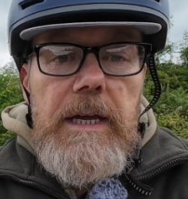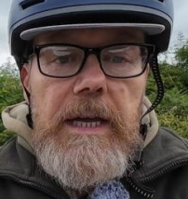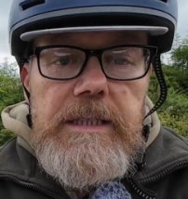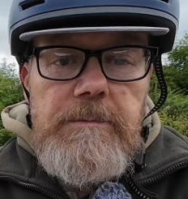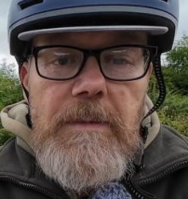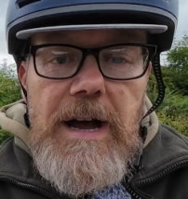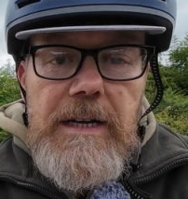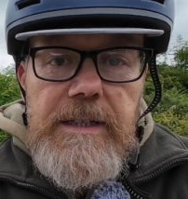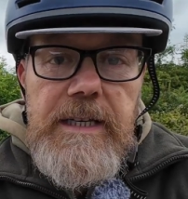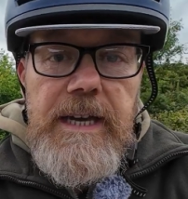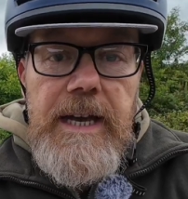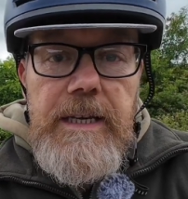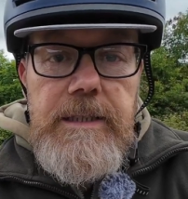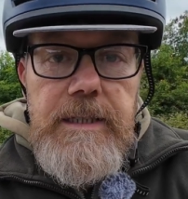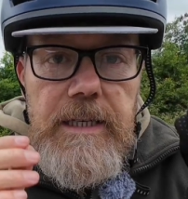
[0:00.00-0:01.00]
it's marked the
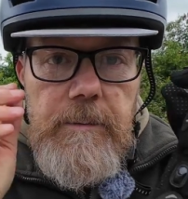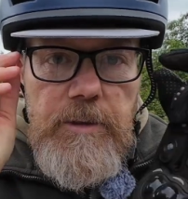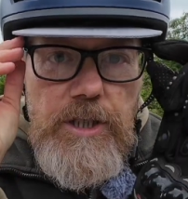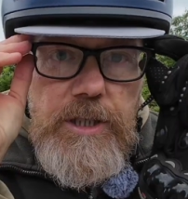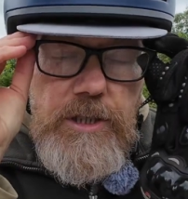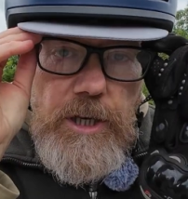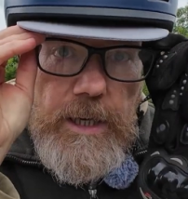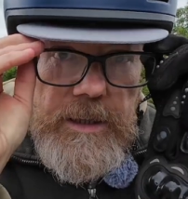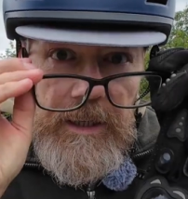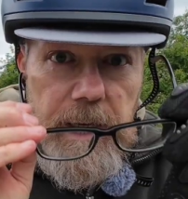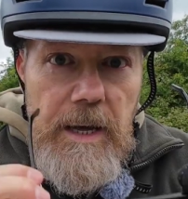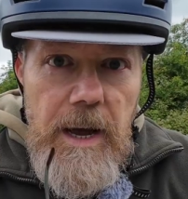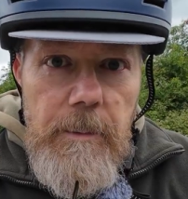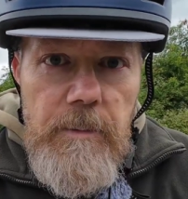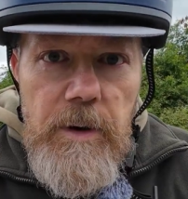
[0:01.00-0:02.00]
casing. Let me just check the
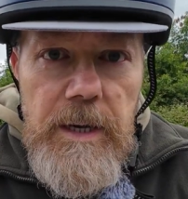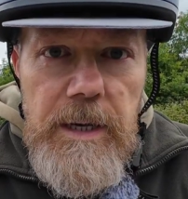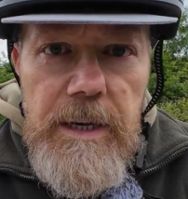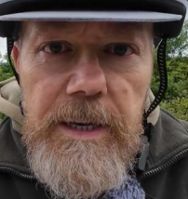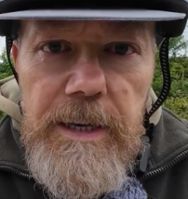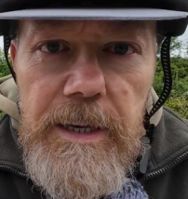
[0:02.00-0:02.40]
camera.